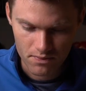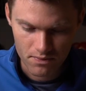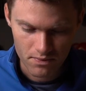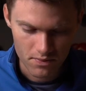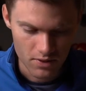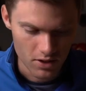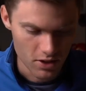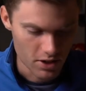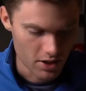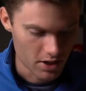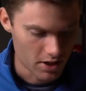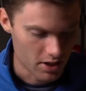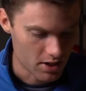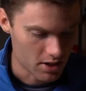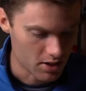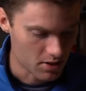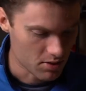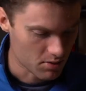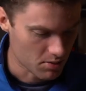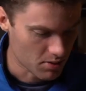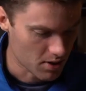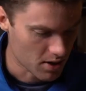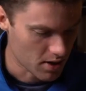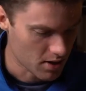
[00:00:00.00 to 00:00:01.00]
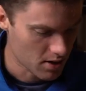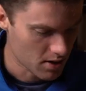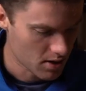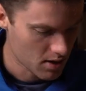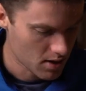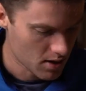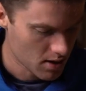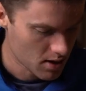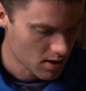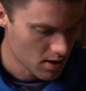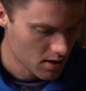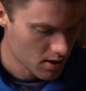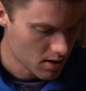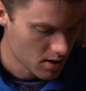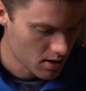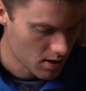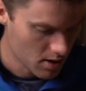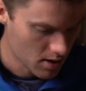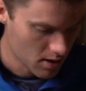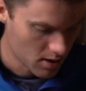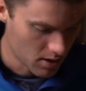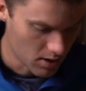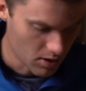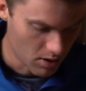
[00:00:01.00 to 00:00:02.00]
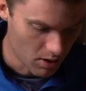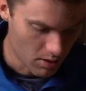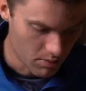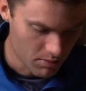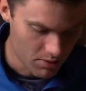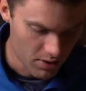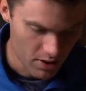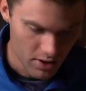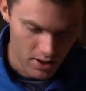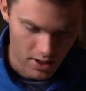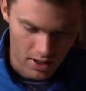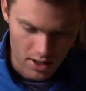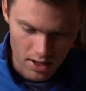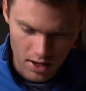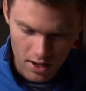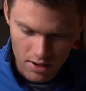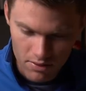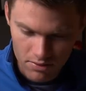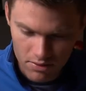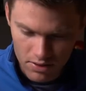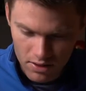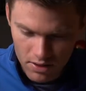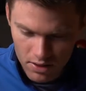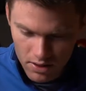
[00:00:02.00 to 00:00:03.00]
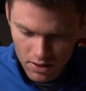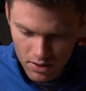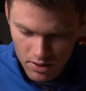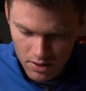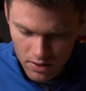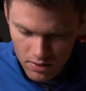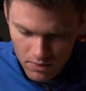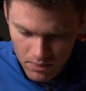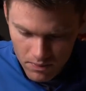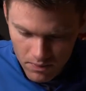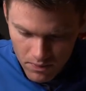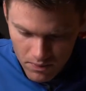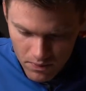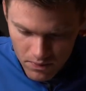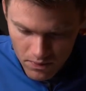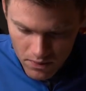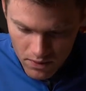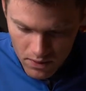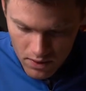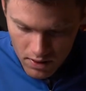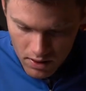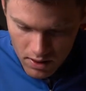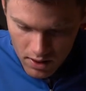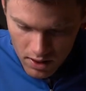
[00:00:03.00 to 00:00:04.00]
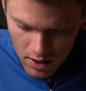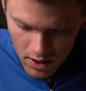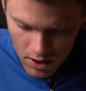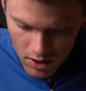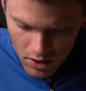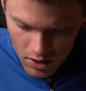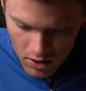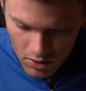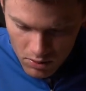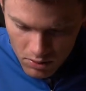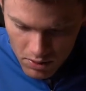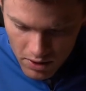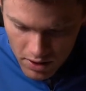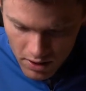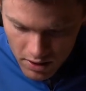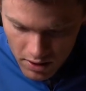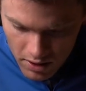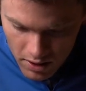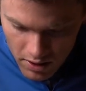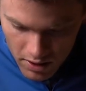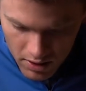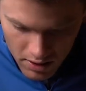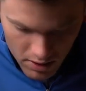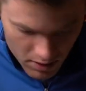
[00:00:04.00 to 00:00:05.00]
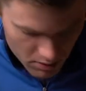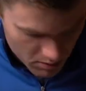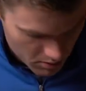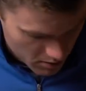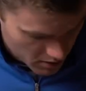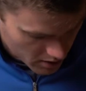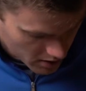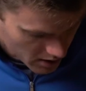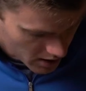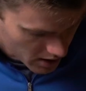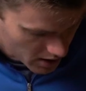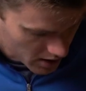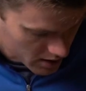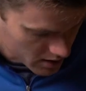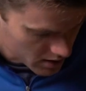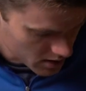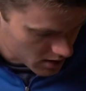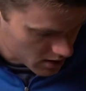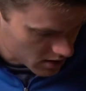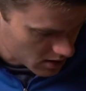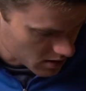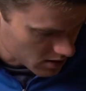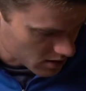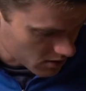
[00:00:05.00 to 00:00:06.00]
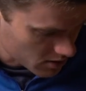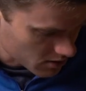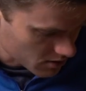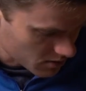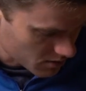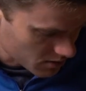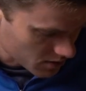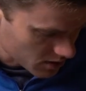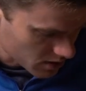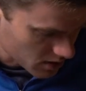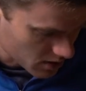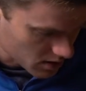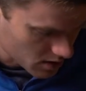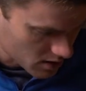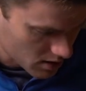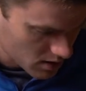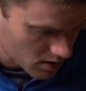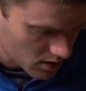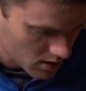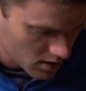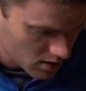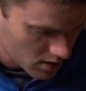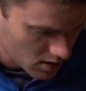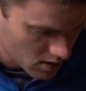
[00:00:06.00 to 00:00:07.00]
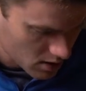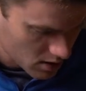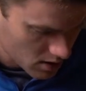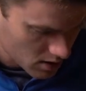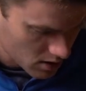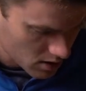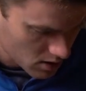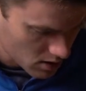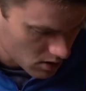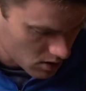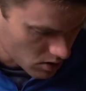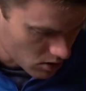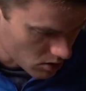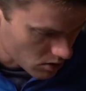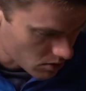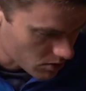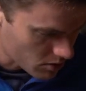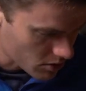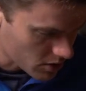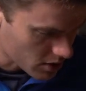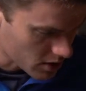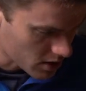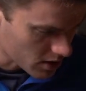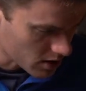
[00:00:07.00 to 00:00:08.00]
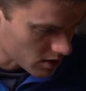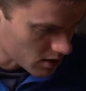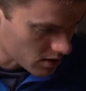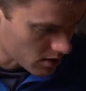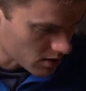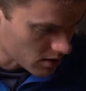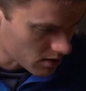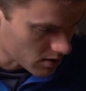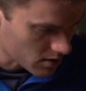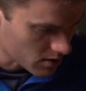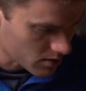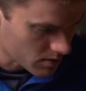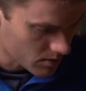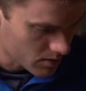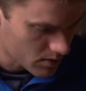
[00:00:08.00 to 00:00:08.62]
looking this way. You know, I'm fairly confident. Here we're at 1,800 feet. Over here,